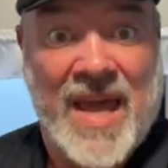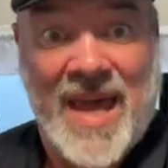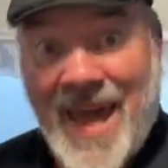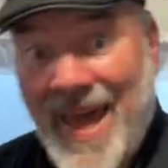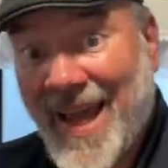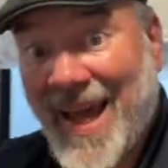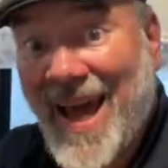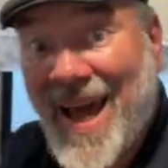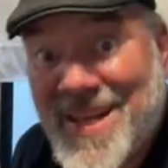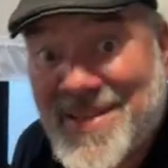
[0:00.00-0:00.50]

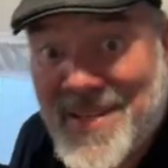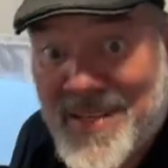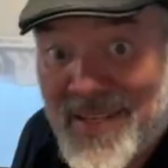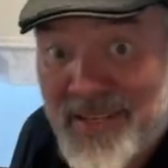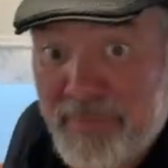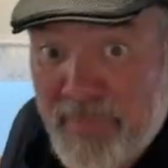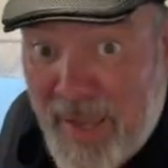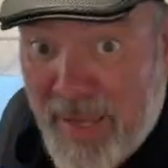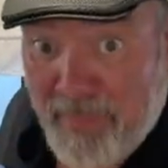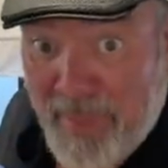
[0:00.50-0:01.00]
Hey guys, this
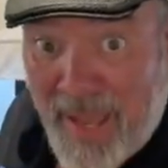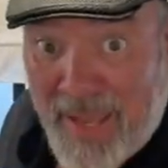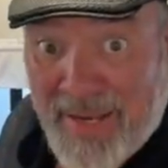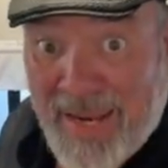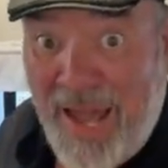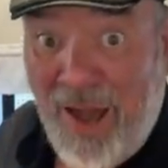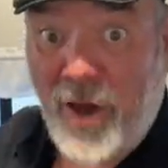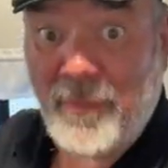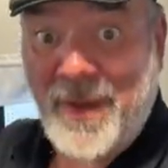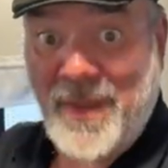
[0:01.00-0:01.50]
is Big Ben.
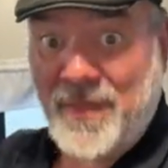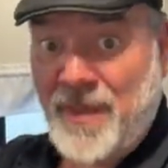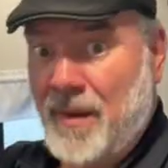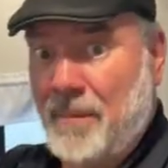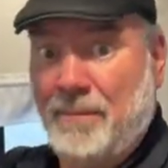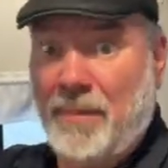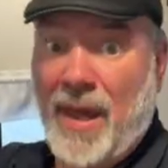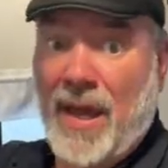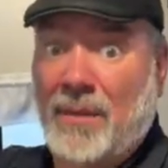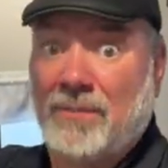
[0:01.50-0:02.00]
Now I'm in
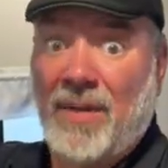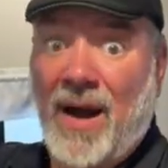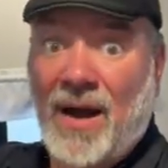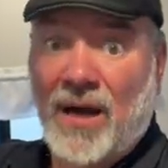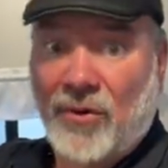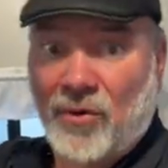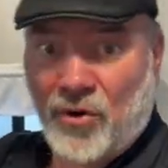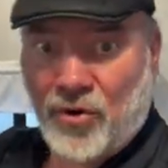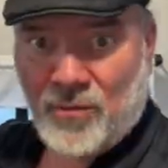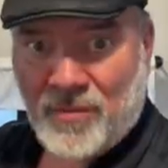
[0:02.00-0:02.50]
the big
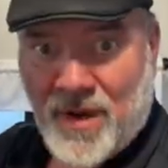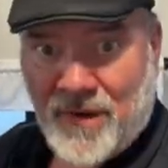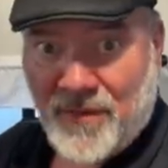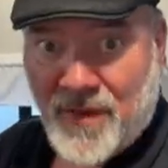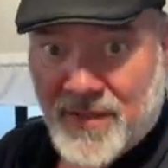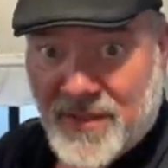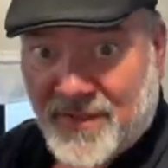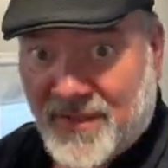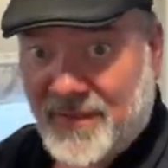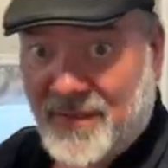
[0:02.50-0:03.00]
bunk room of
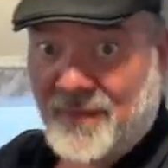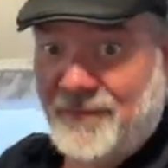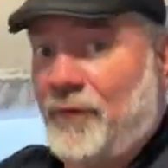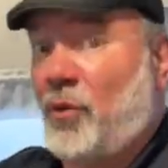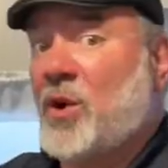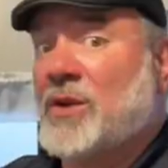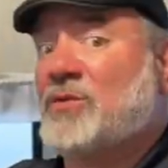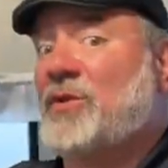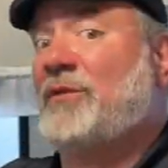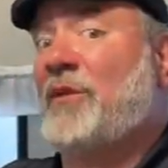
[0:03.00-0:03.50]
this
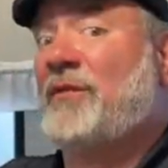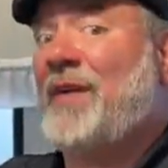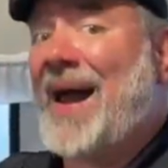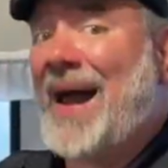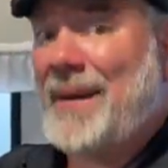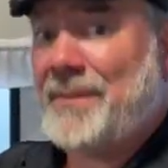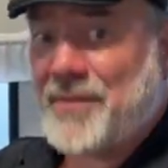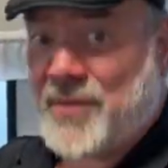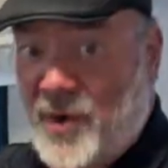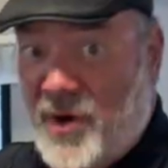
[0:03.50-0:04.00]
Forest River
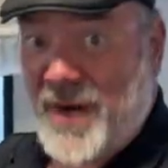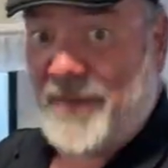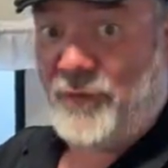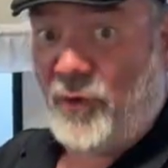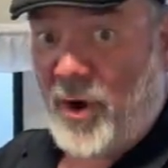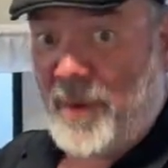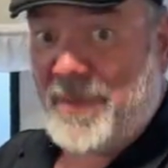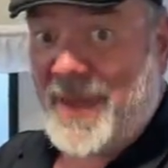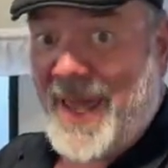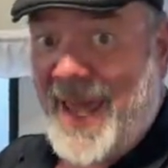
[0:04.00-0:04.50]
Vibe
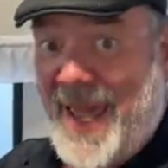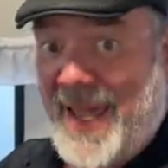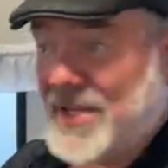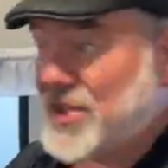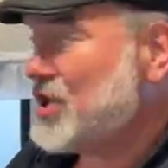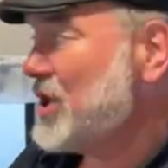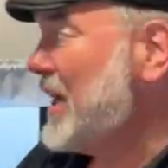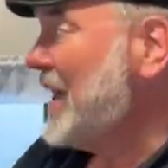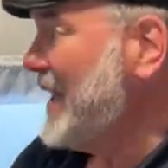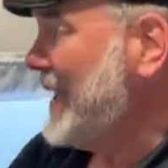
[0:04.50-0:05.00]

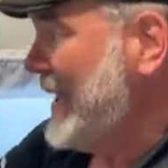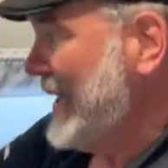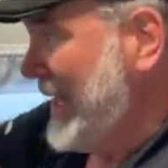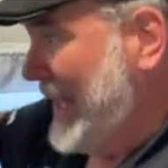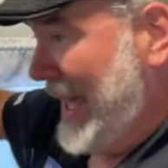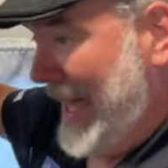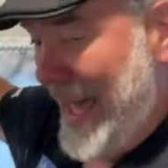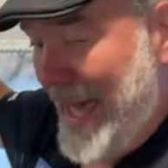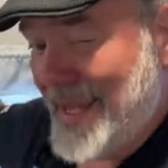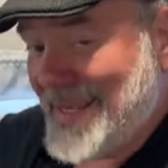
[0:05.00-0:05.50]
34BH.
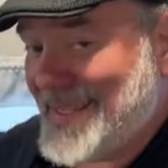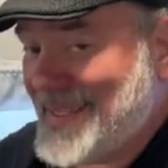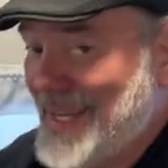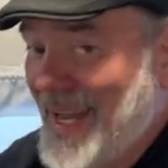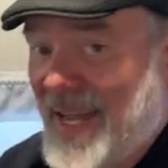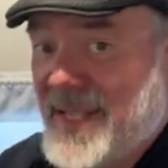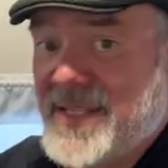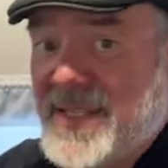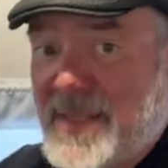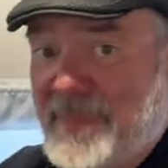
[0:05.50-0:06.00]
Has
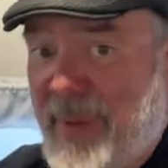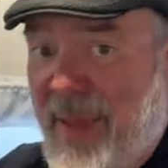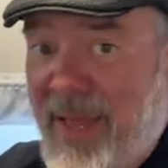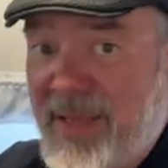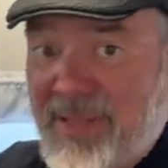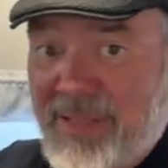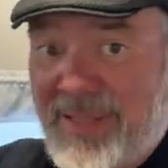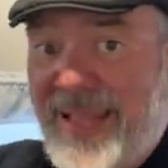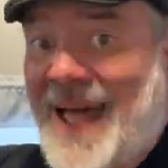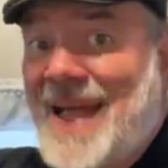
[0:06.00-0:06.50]
tons of
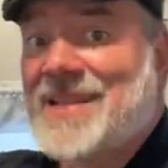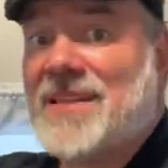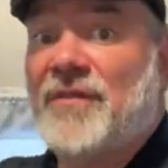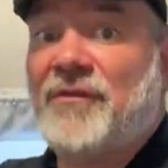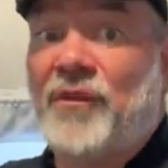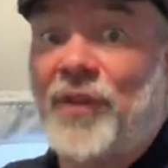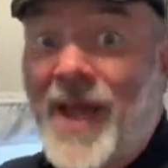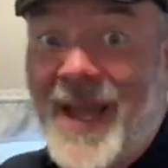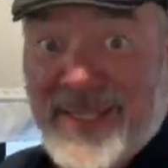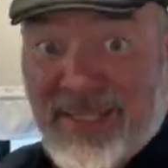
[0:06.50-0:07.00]
space, lots of
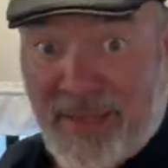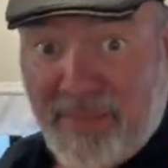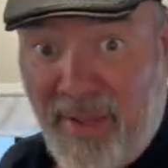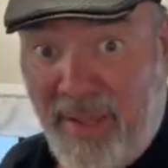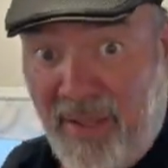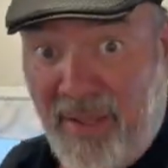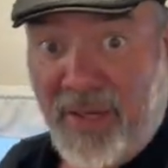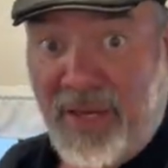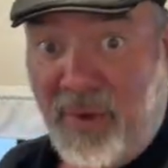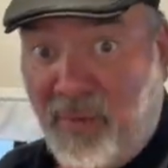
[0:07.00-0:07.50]

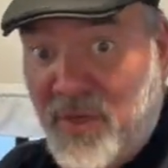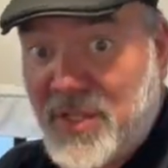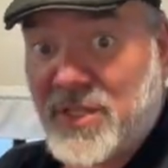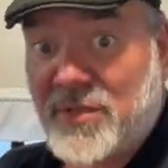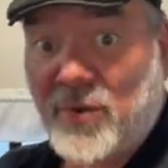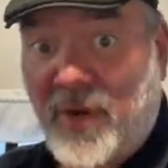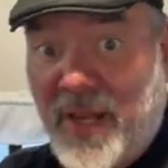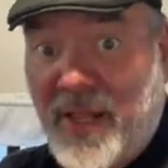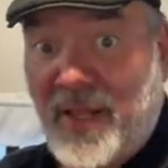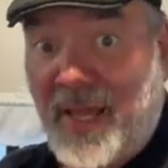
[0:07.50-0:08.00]
flexibility, which is
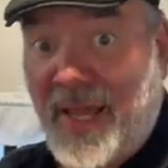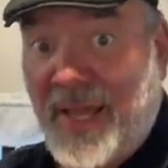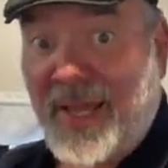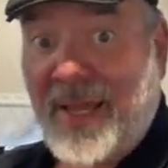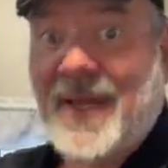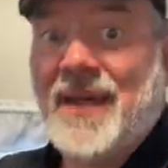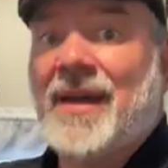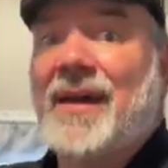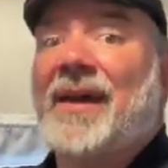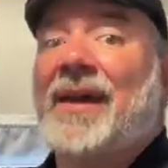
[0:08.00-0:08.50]
what I like,
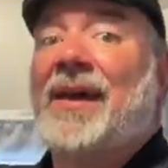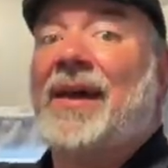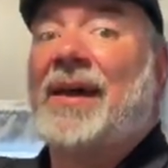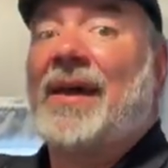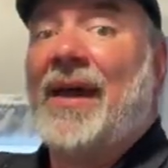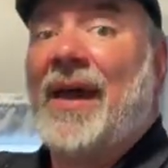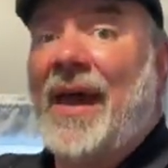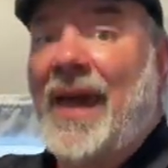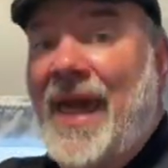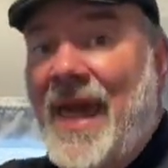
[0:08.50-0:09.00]

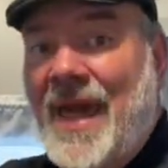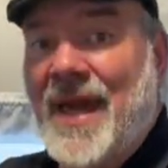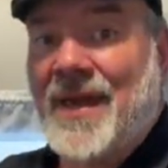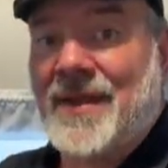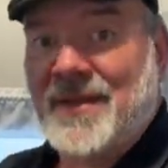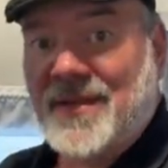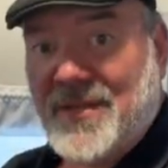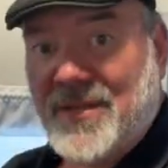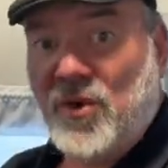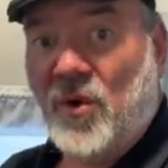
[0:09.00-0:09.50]

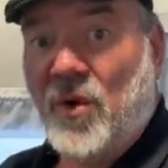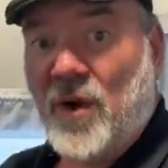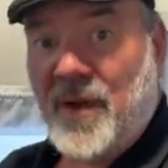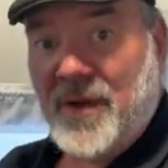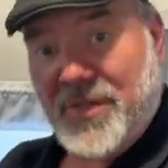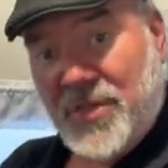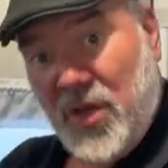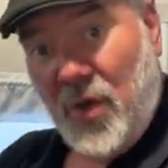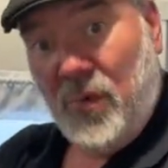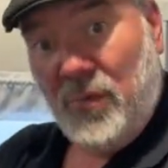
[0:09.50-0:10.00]
and
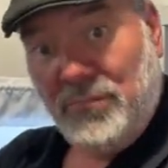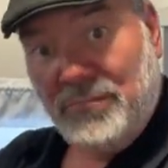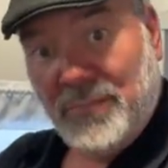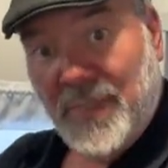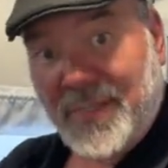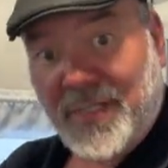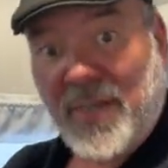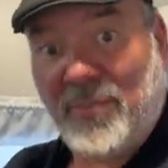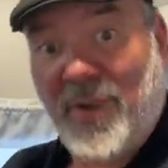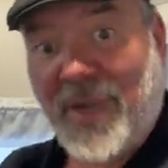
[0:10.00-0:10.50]
storage. So
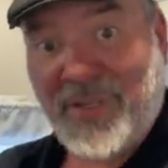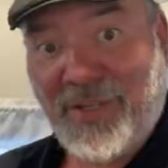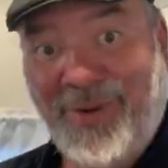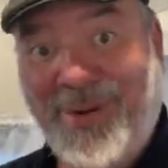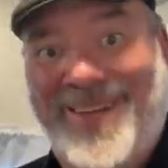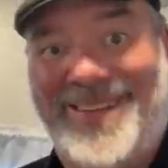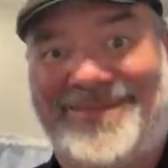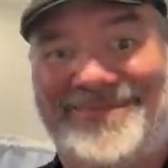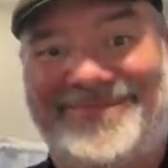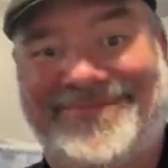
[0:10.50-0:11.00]
let's get right to
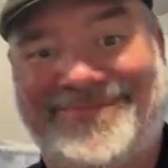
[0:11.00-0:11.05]
it.